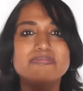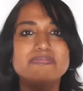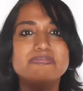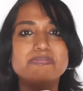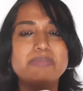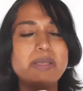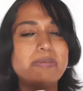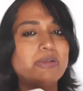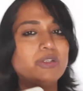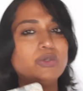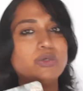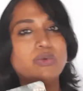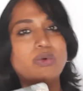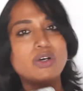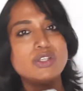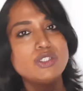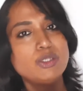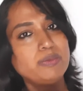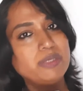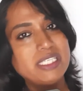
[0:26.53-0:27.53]
People who want
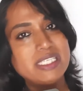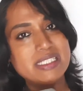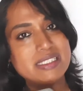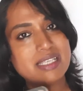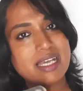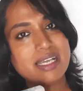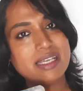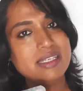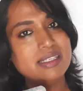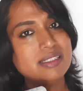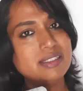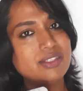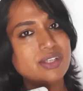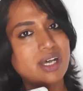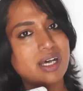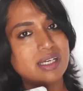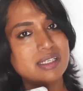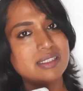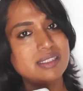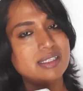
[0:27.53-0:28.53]
to be designers,
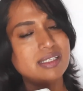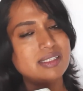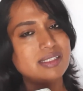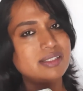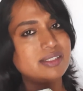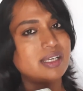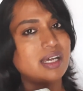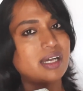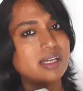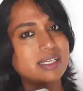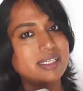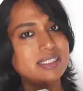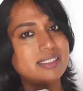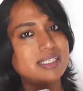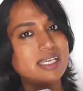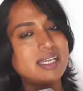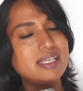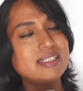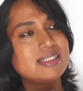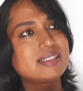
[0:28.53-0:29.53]
artists,
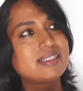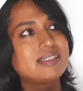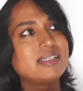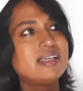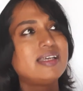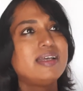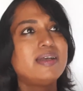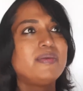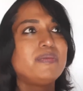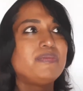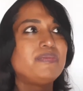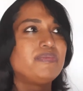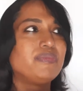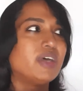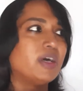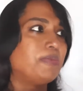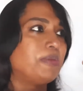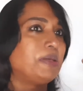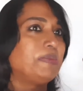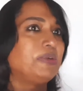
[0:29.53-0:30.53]
architects,
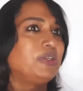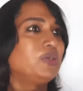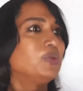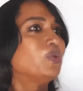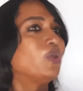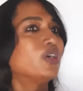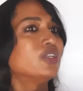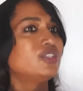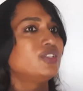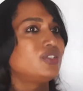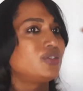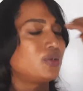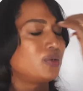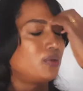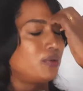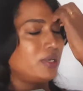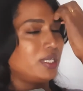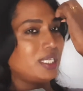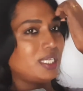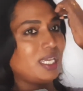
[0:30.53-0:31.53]
people who wanted to
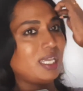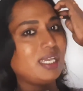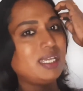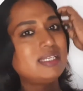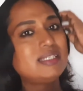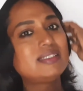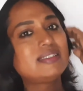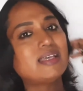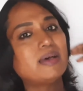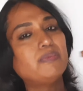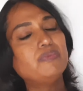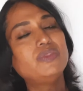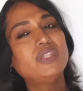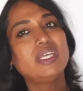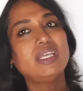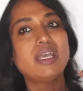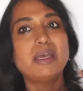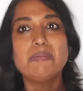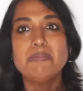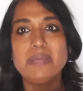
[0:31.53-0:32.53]
create something
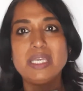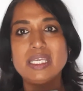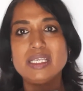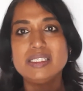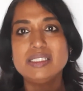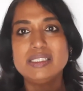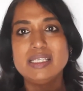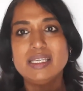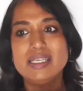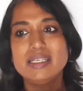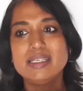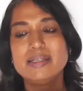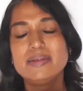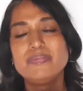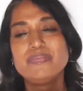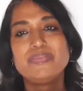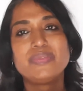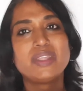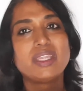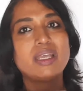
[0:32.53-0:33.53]
amazing,
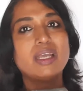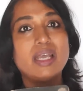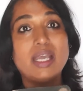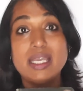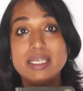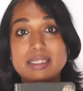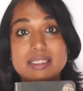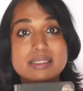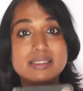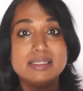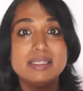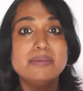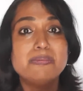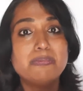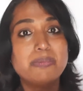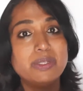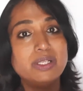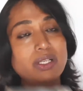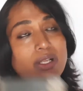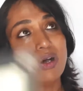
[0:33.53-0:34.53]
either
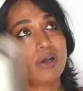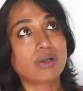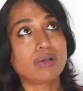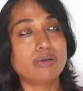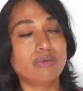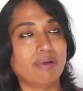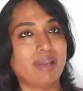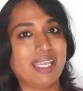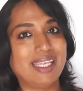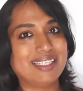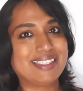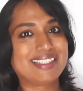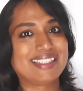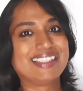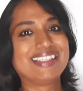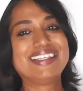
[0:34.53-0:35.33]
simple or great.